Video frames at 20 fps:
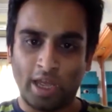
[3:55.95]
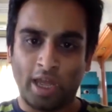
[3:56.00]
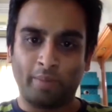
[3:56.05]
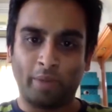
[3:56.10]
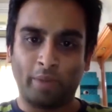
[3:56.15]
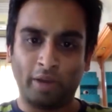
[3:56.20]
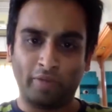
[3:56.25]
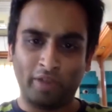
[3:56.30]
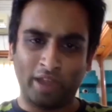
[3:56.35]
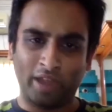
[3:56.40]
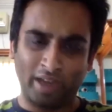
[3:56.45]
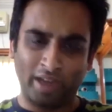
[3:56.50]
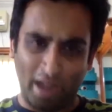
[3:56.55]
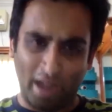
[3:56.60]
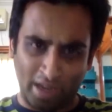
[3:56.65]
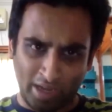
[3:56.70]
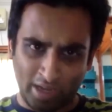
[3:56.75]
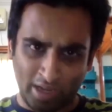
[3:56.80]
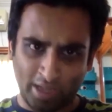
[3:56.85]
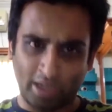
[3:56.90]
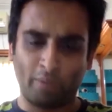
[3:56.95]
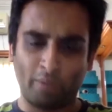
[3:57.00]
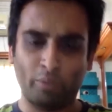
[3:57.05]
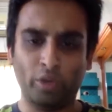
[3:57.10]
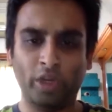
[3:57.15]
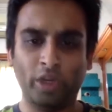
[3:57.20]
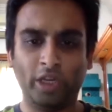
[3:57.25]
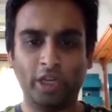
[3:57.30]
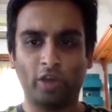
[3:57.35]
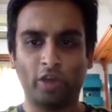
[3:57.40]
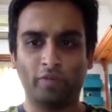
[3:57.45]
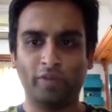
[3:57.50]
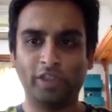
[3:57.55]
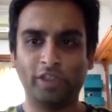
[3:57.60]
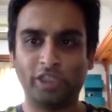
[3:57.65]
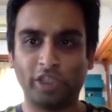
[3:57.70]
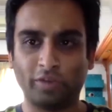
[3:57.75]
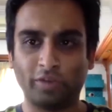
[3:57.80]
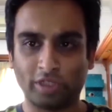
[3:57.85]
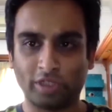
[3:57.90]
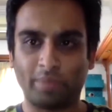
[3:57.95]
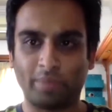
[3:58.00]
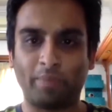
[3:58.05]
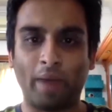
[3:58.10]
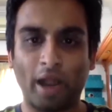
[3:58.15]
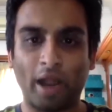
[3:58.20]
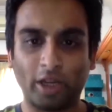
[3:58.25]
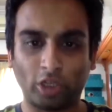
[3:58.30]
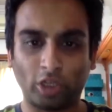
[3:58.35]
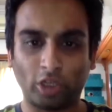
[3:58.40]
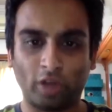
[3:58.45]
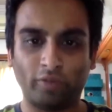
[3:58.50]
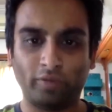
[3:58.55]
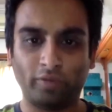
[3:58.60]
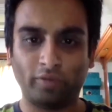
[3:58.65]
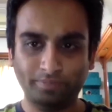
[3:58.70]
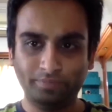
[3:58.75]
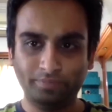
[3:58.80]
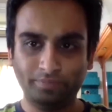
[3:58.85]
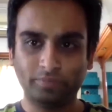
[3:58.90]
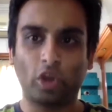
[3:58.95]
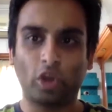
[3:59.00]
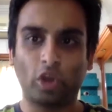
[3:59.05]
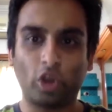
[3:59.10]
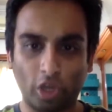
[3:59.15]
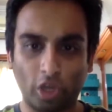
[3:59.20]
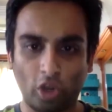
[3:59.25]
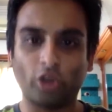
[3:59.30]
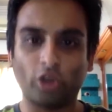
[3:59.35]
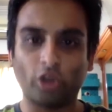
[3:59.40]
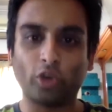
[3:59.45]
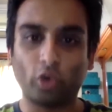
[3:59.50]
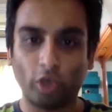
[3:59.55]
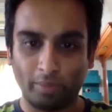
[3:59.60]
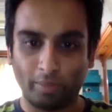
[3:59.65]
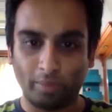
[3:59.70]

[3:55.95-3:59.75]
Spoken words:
but we created a community of which she was a part of on an ongoing